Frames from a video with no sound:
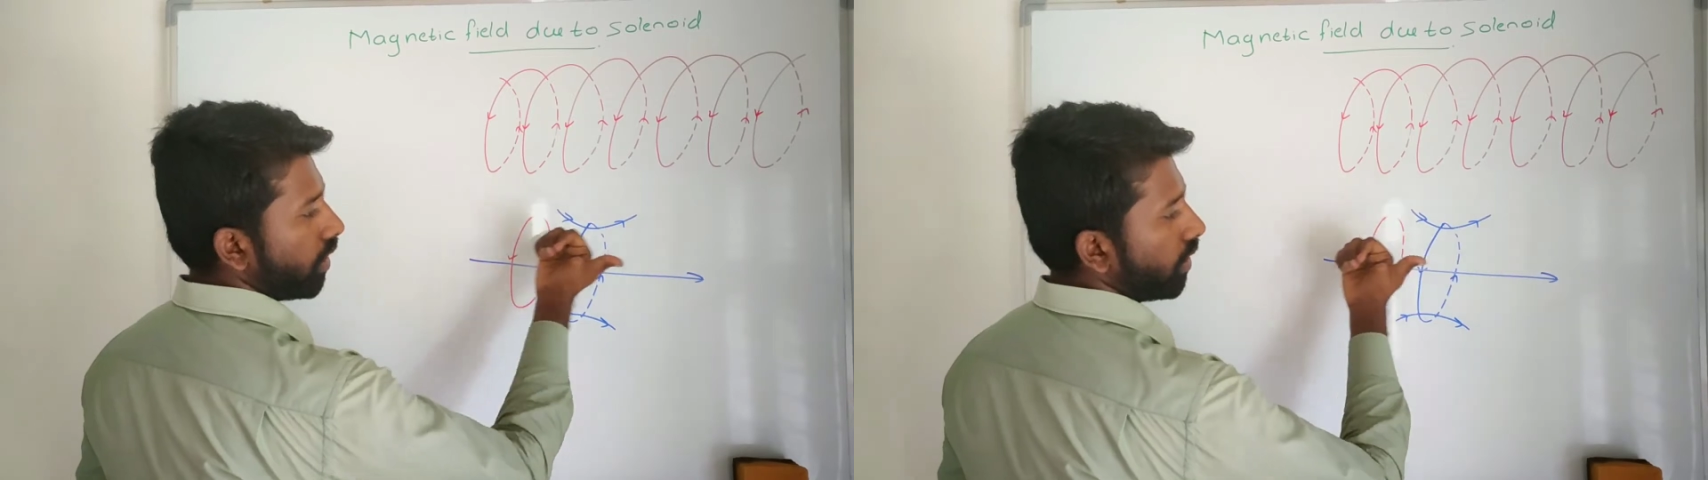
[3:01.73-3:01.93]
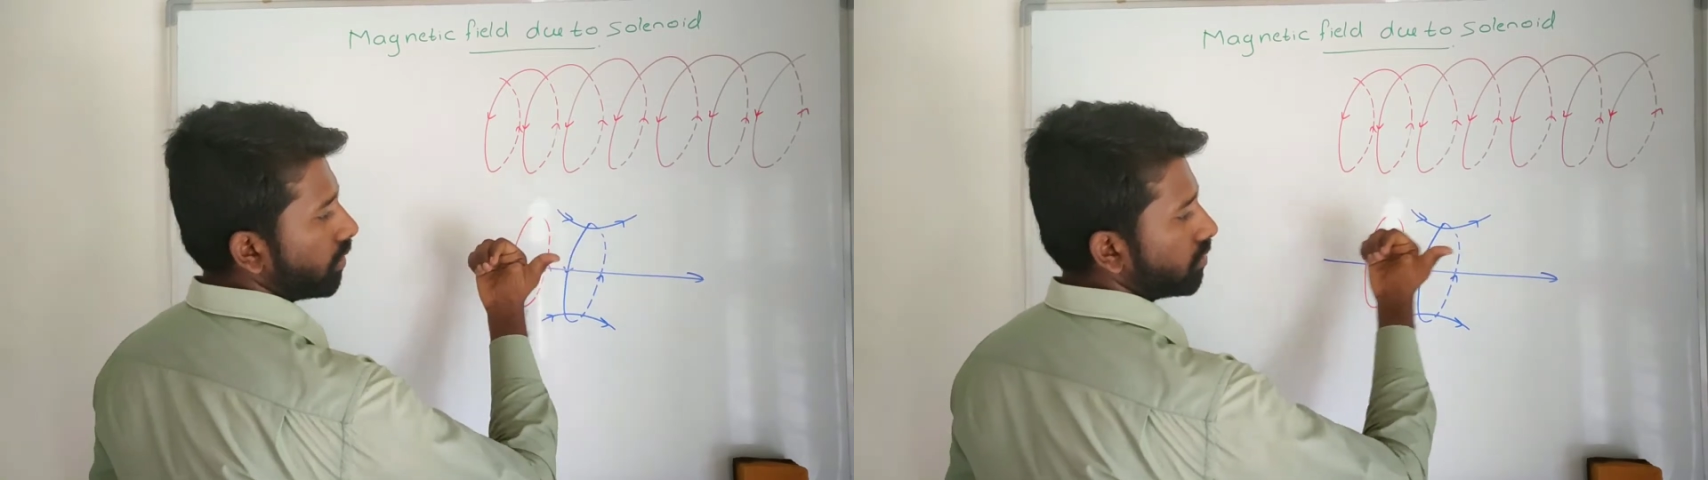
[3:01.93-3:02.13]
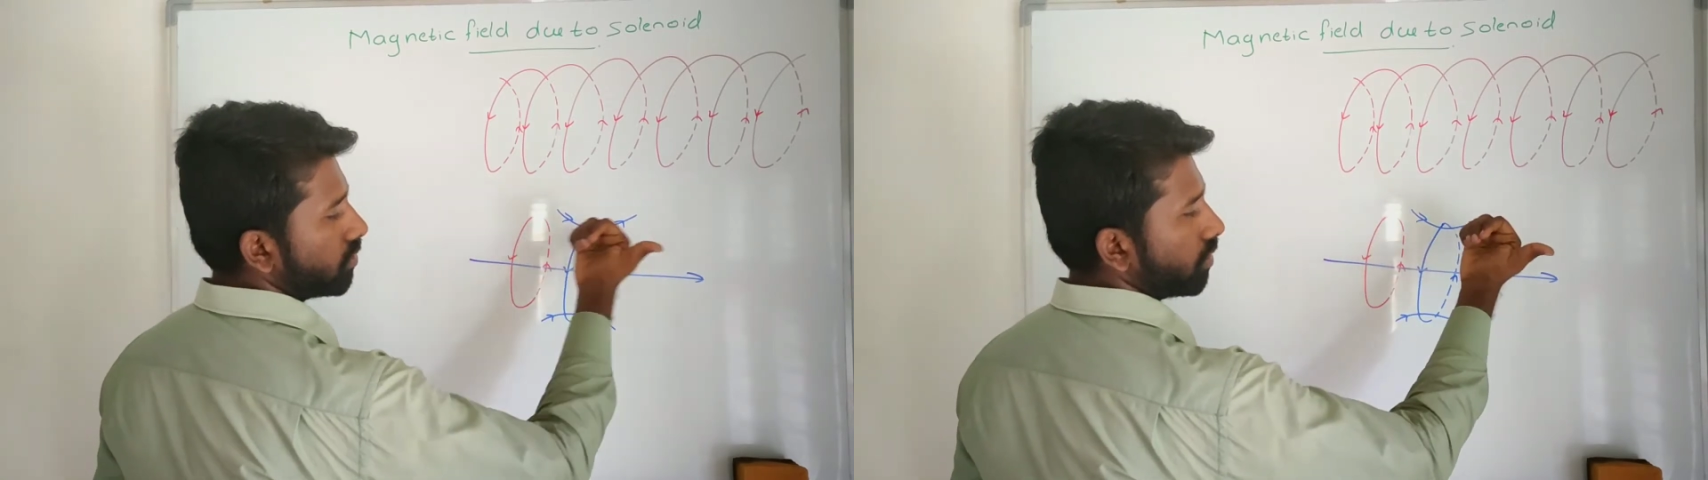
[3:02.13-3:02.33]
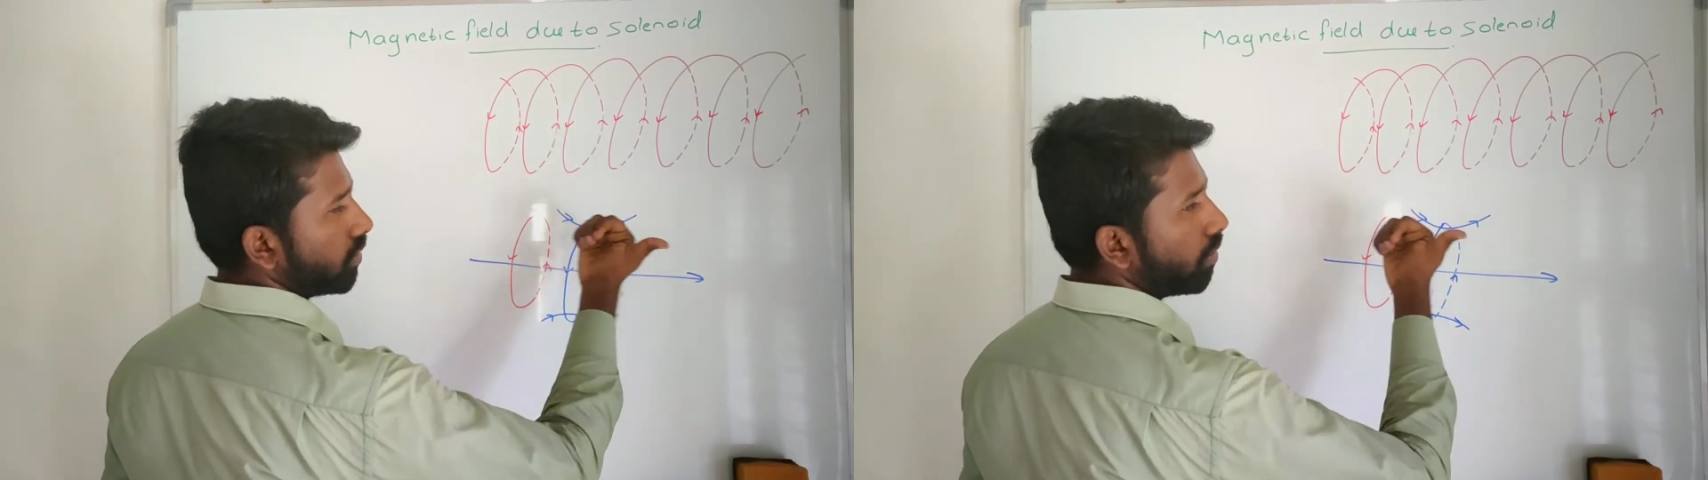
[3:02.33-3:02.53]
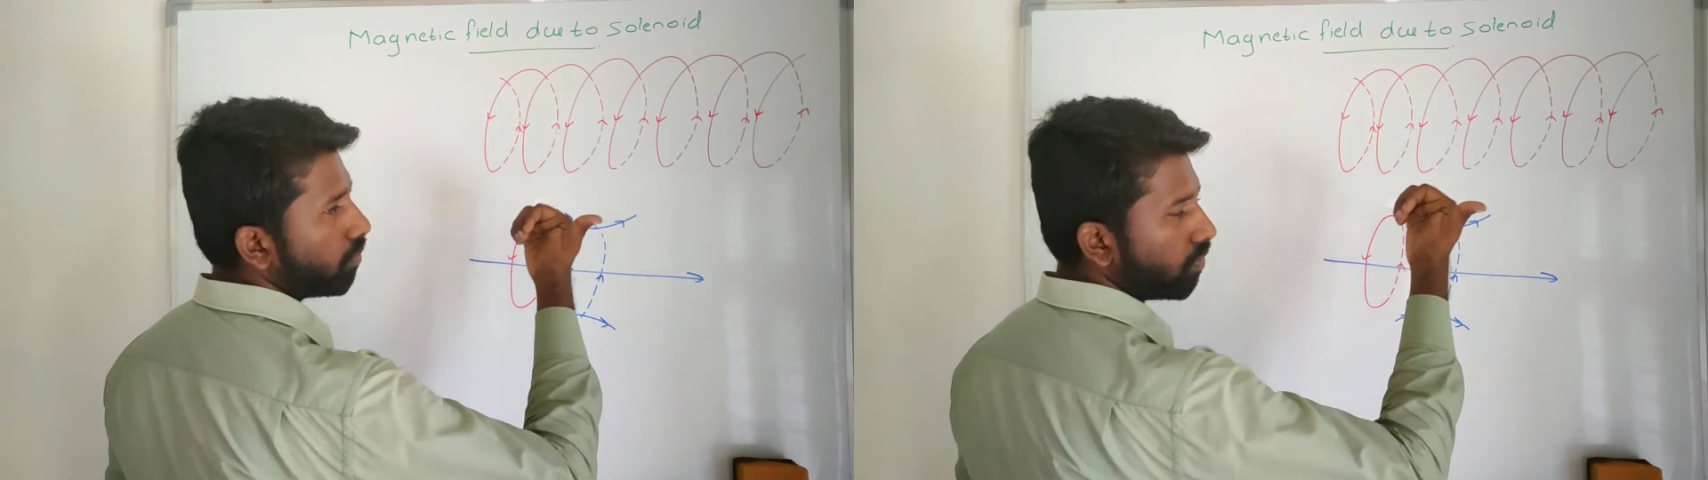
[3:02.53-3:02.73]
and
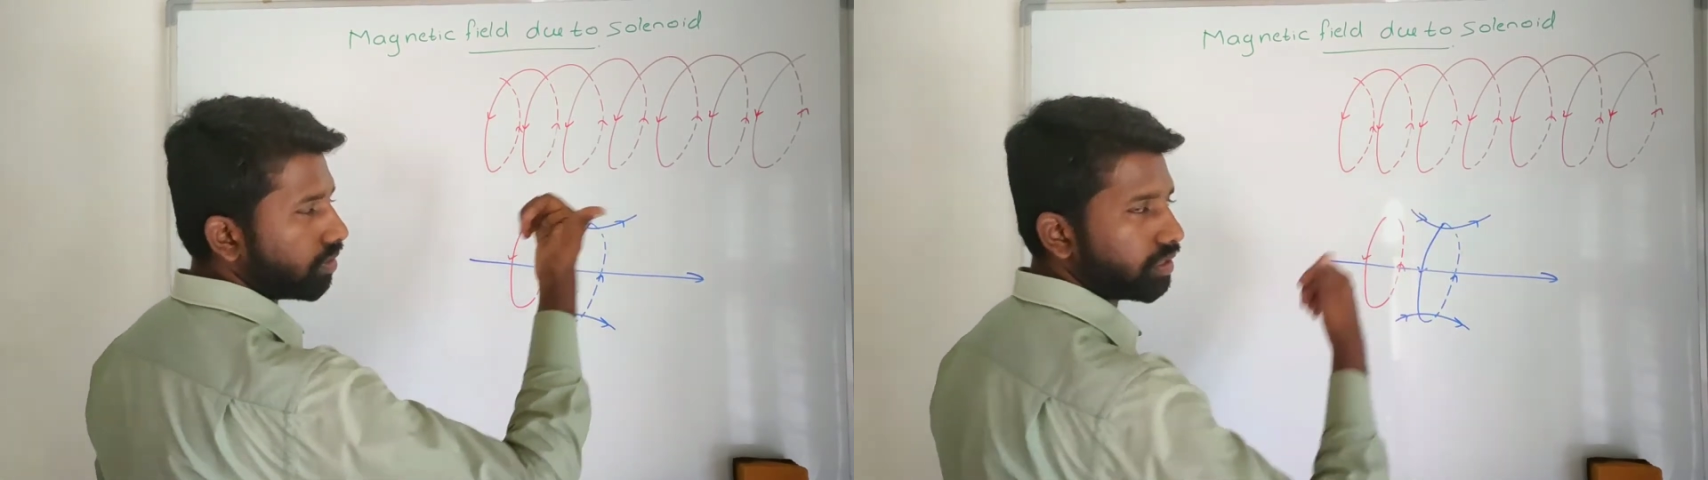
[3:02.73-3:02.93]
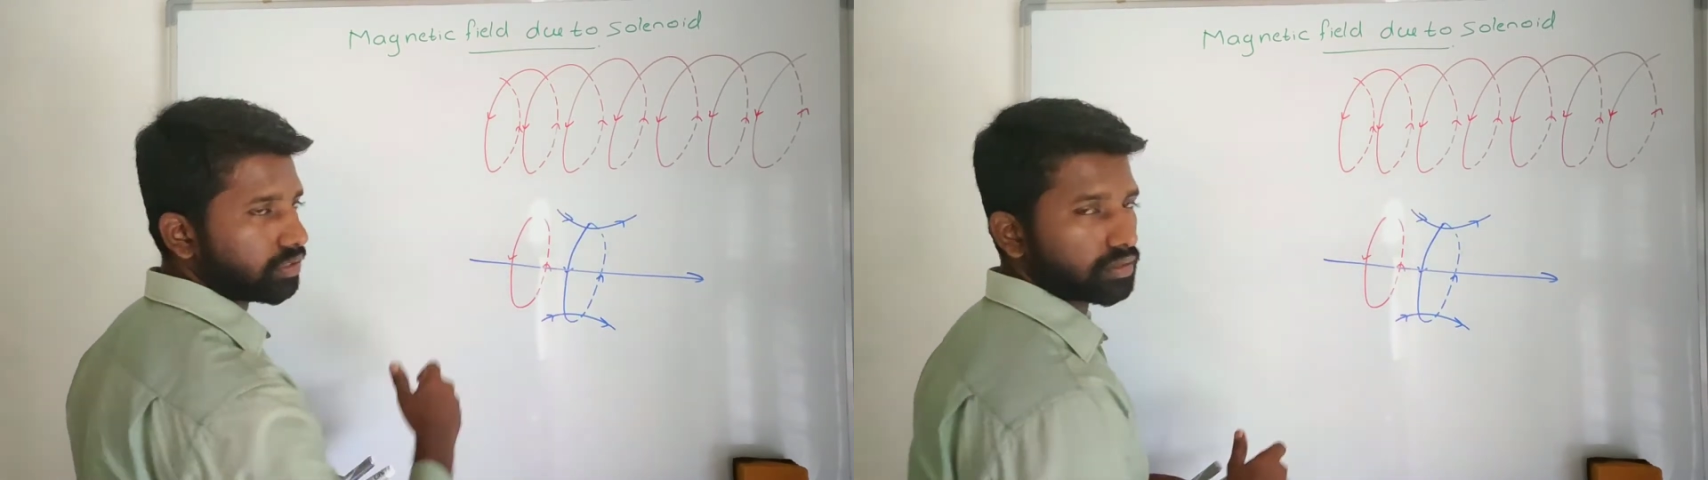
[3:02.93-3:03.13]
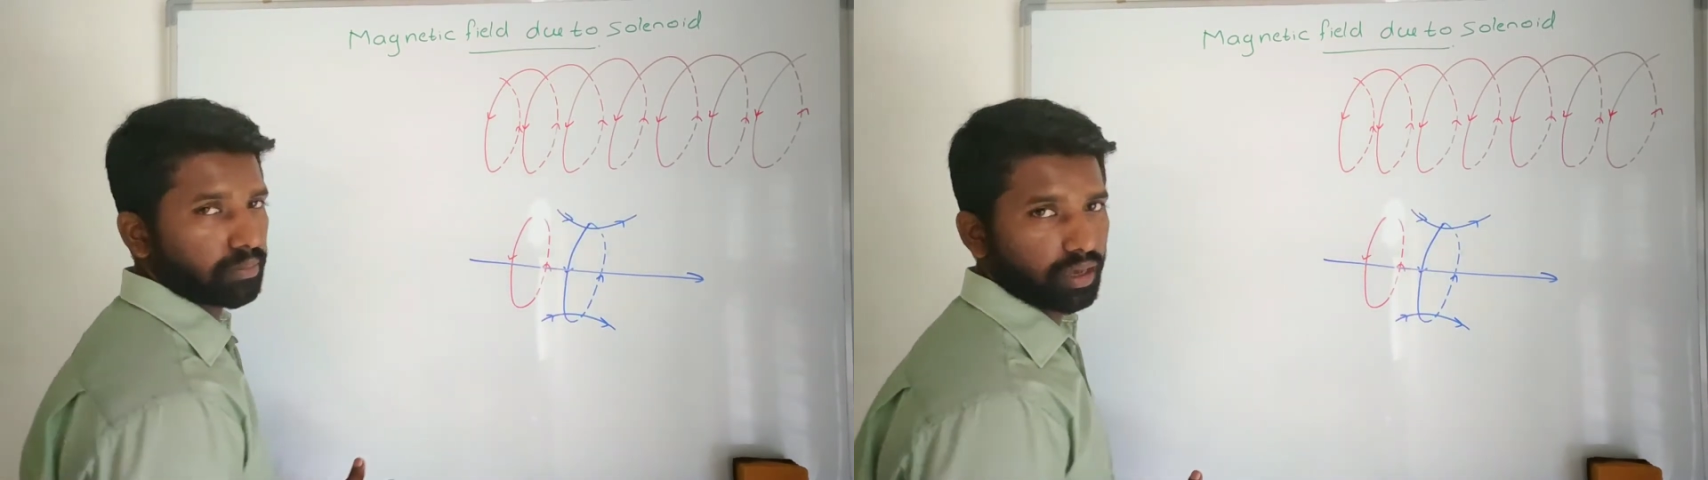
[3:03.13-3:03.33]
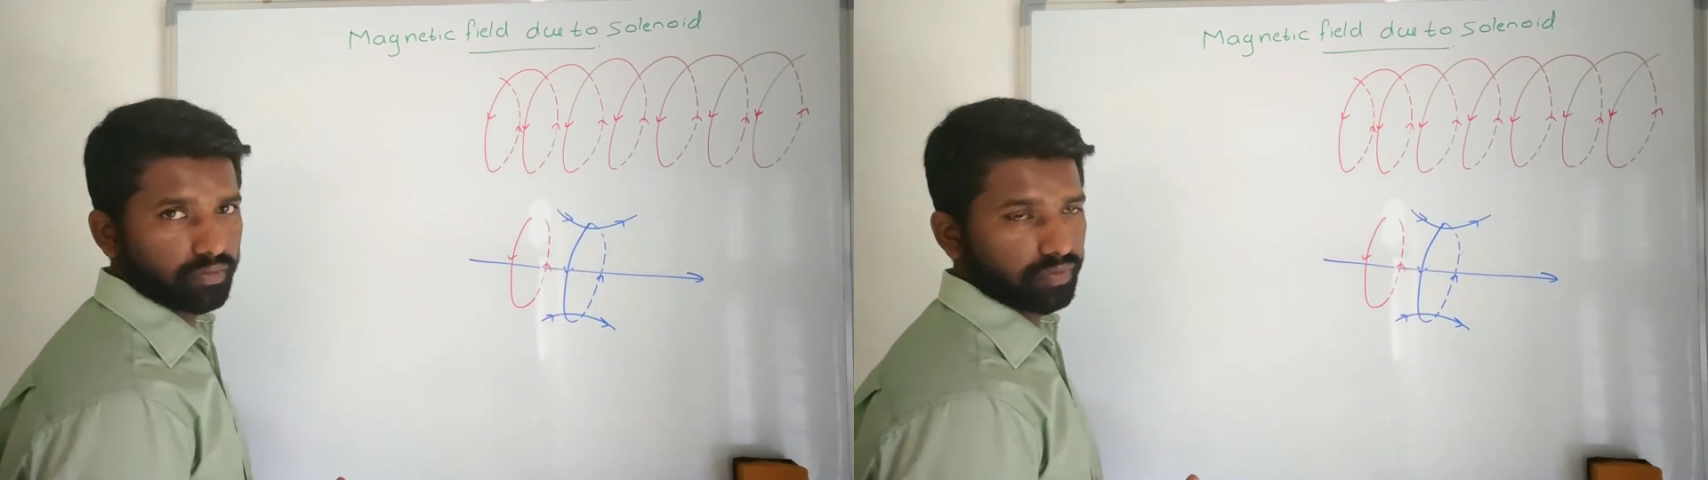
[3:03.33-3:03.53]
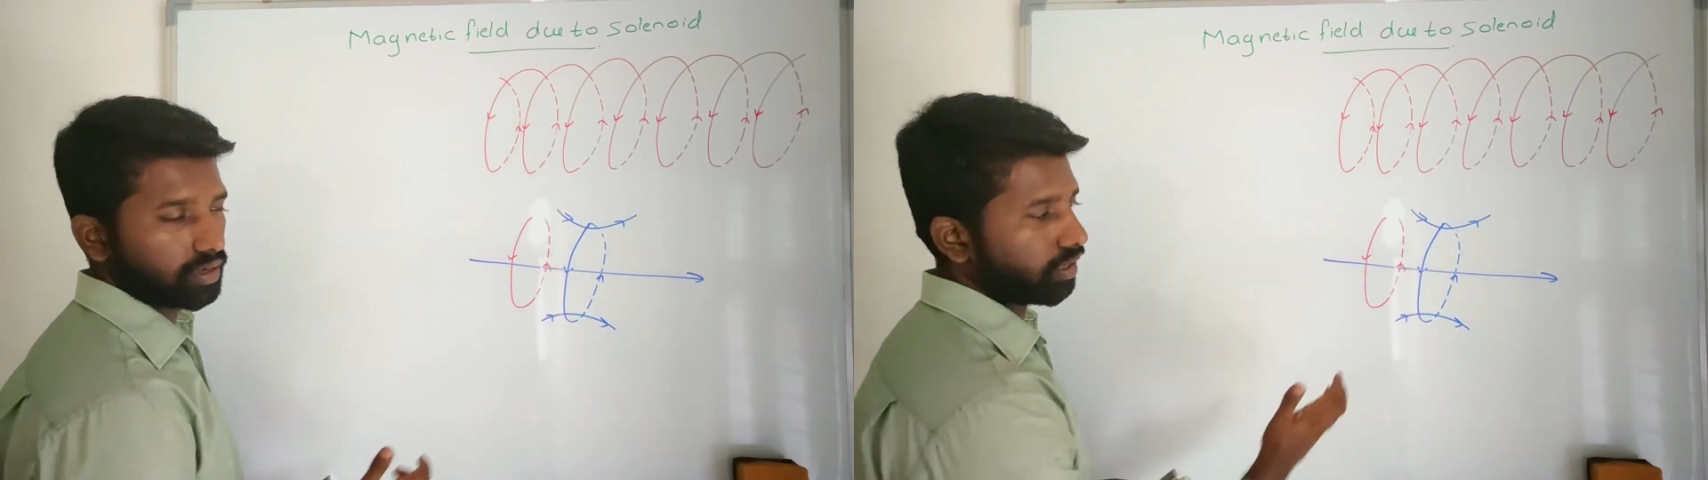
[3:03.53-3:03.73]
thumb will give the
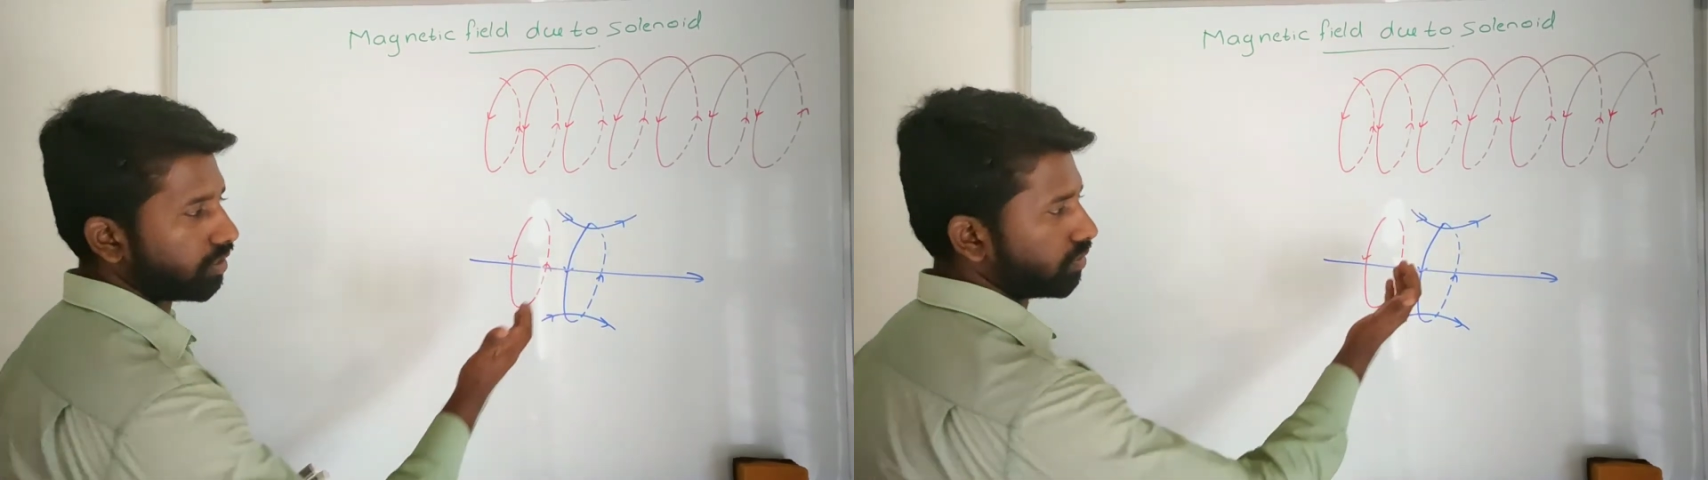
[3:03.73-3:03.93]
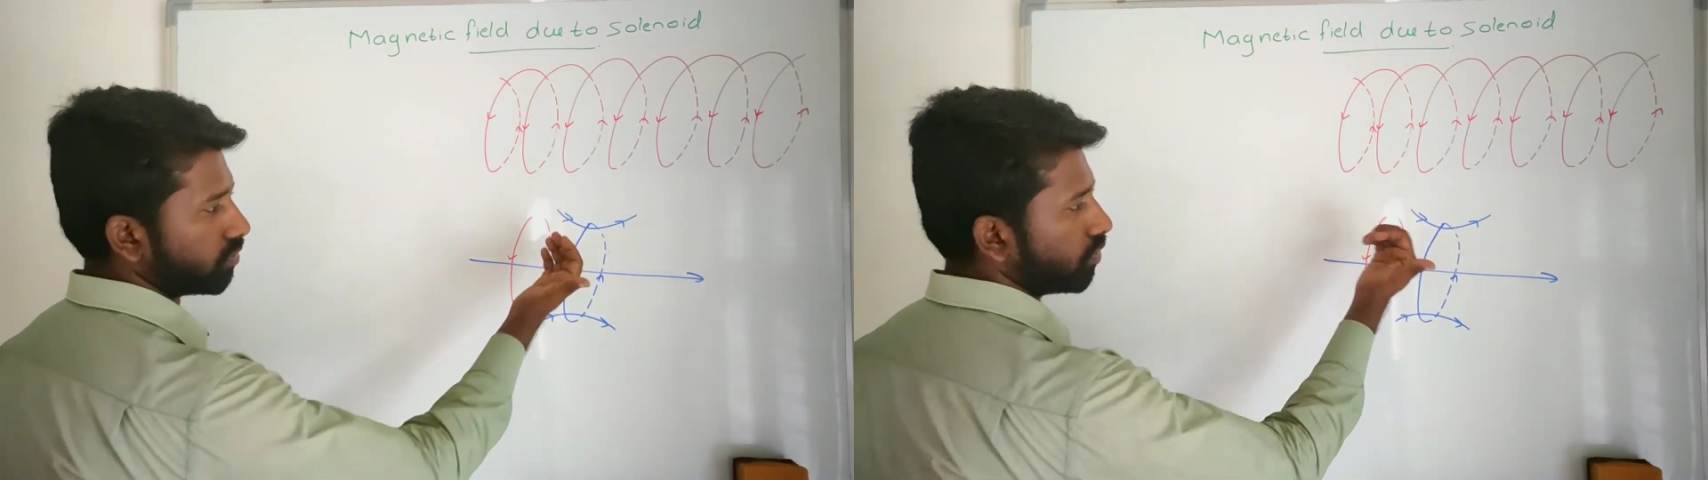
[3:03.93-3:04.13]
magnetic field.